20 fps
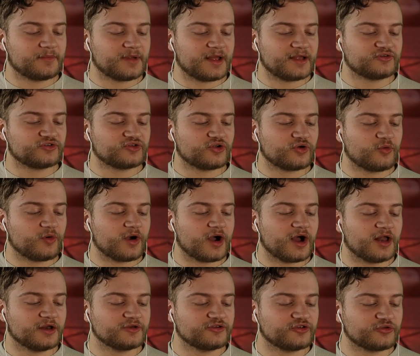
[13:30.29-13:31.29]
And so
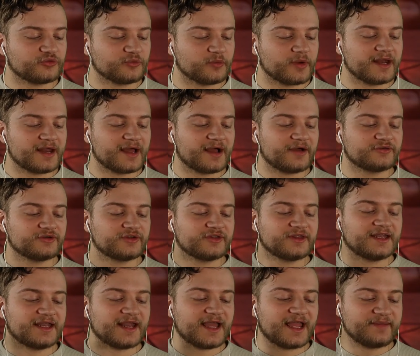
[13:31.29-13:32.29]
I'll just read out
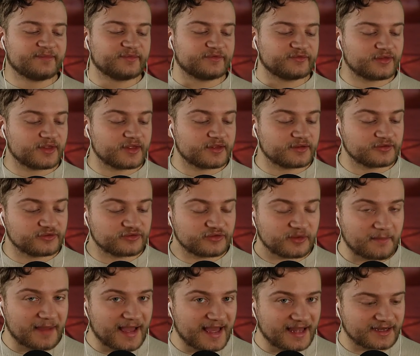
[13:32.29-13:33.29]
the name of the
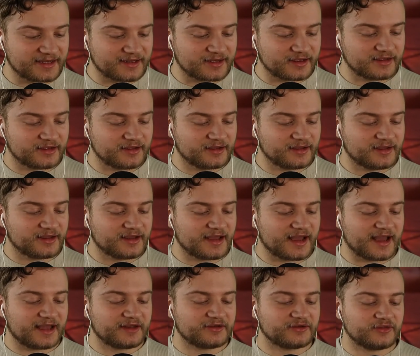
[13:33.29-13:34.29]
Sabbat
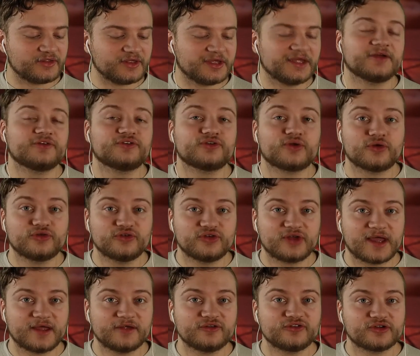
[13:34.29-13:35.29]
and the
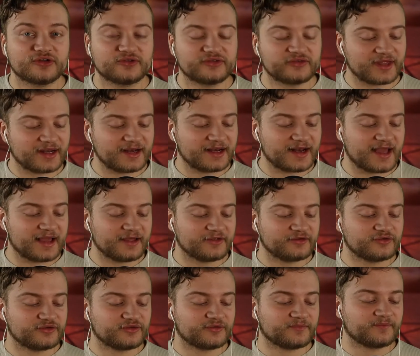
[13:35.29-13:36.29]
associations that it
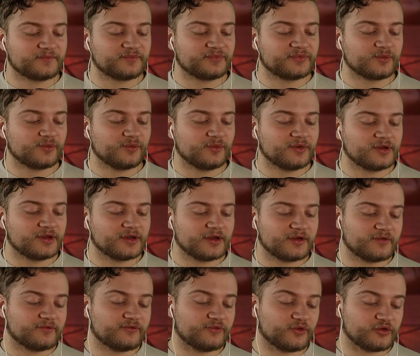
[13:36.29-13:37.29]
has.
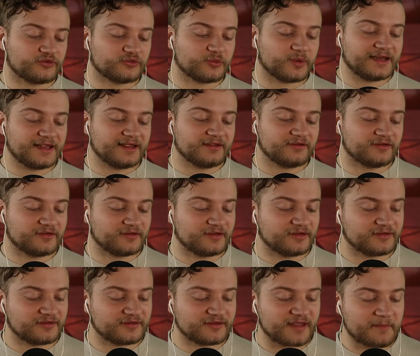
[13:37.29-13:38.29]
First one is
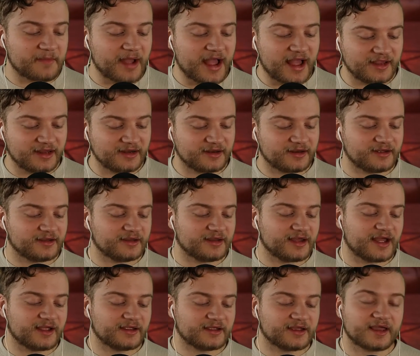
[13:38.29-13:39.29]
Samhain,
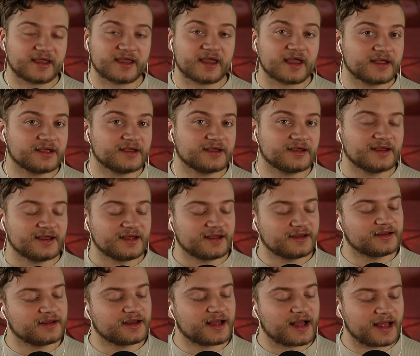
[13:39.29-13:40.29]
aka
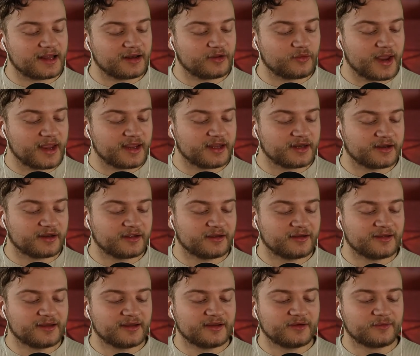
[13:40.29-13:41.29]
Halloween,
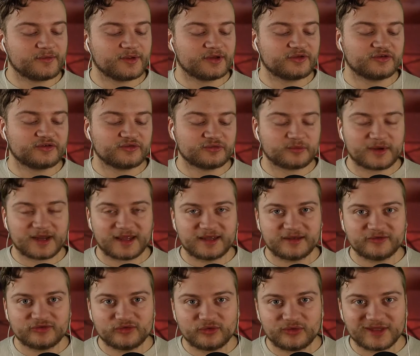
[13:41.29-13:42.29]
which is
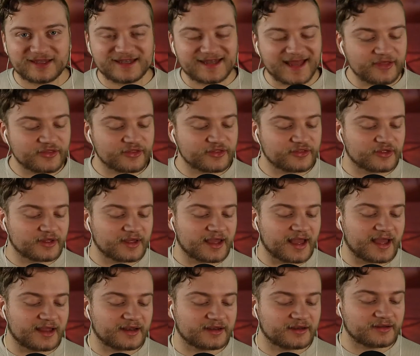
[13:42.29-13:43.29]
related to the death
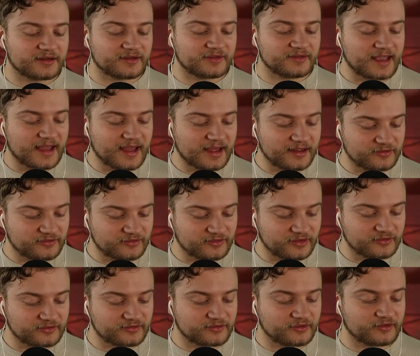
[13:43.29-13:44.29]
and the
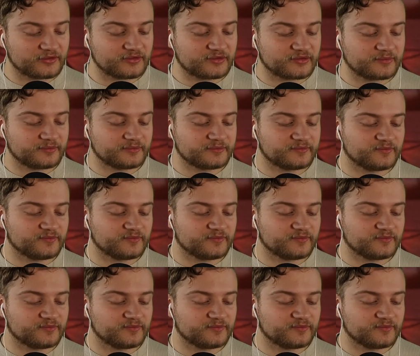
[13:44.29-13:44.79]
ancestors.